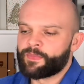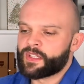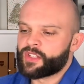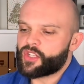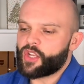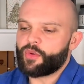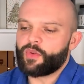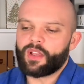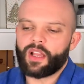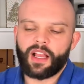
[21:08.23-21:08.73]

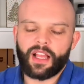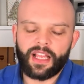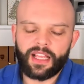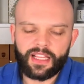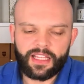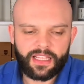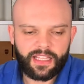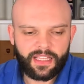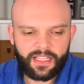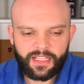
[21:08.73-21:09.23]
So,
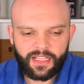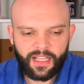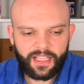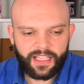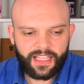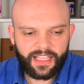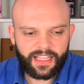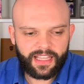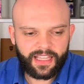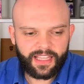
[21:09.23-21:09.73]

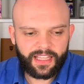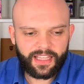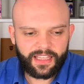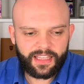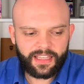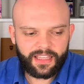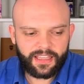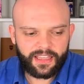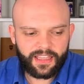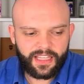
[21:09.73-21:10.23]
like,
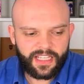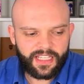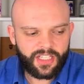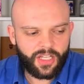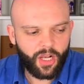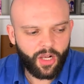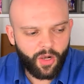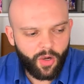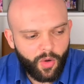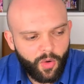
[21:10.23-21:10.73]
this
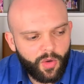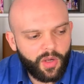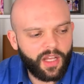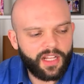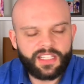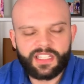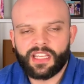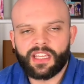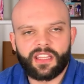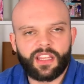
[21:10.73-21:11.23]
whole
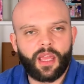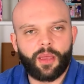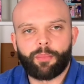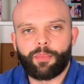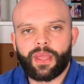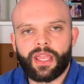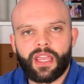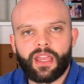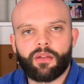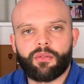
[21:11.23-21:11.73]
idea that
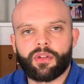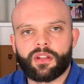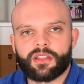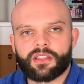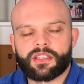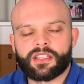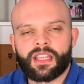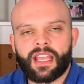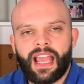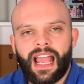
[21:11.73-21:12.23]

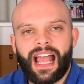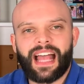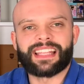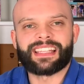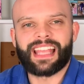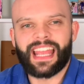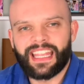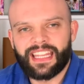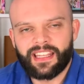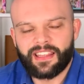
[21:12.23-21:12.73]
appearance
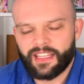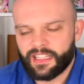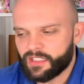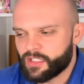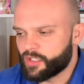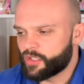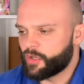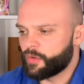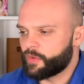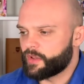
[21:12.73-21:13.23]
has anything
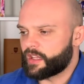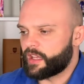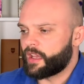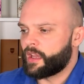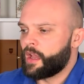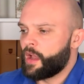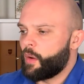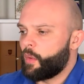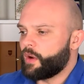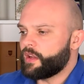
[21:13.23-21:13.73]
to do with
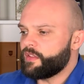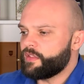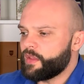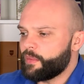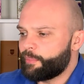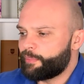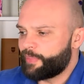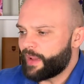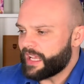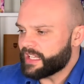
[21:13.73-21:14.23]
it. One of
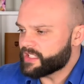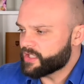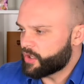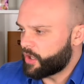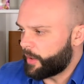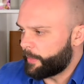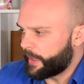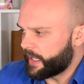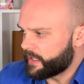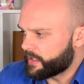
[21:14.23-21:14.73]
the best
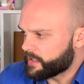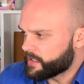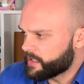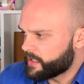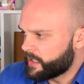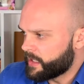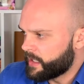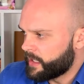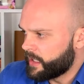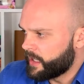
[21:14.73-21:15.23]

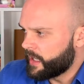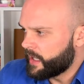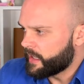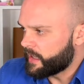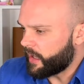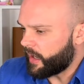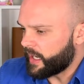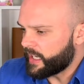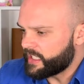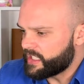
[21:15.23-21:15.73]
comments
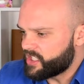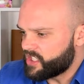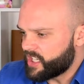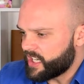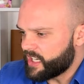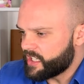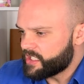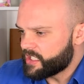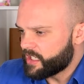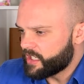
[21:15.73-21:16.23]
that I
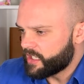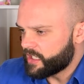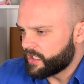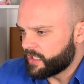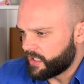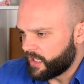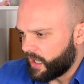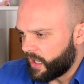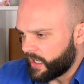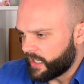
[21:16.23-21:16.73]
did
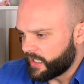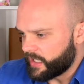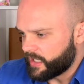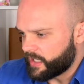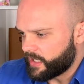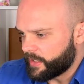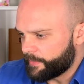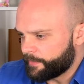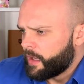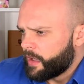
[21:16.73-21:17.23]

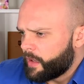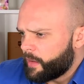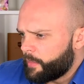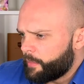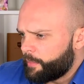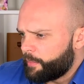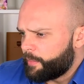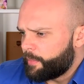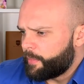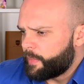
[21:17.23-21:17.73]
like,
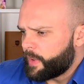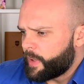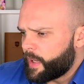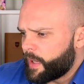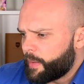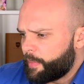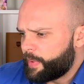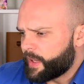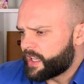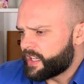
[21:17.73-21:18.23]

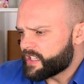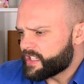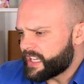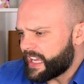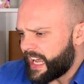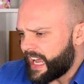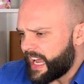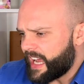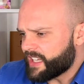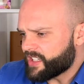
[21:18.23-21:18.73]
because
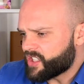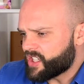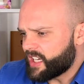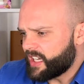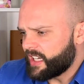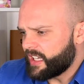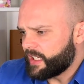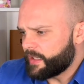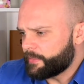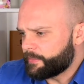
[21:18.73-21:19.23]
it
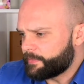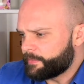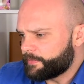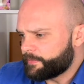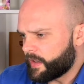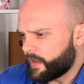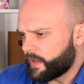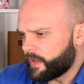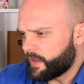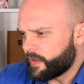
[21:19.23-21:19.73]
actually...
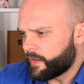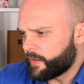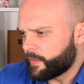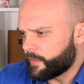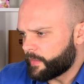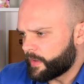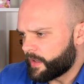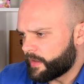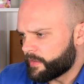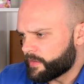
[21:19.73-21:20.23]

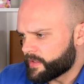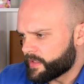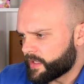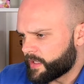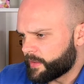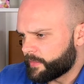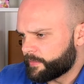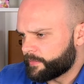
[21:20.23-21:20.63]
where is it?